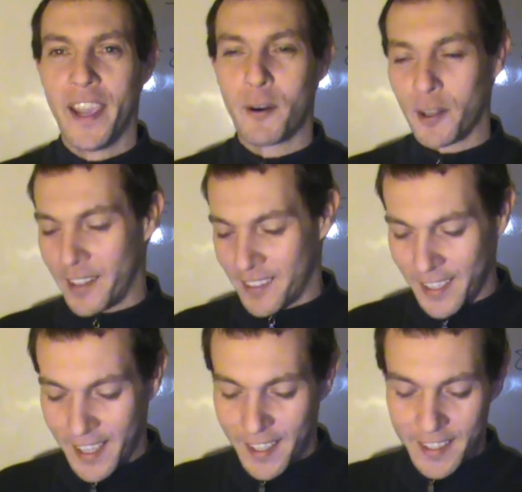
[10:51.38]
error that,
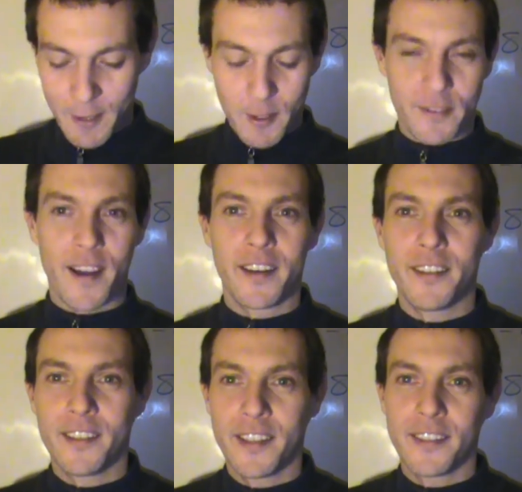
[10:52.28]
that you want to find
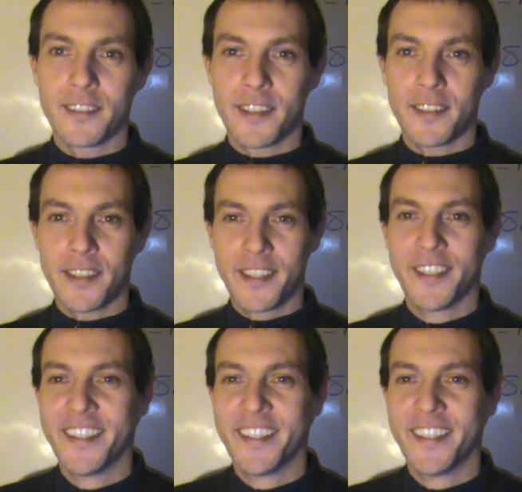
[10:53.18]
in in, in,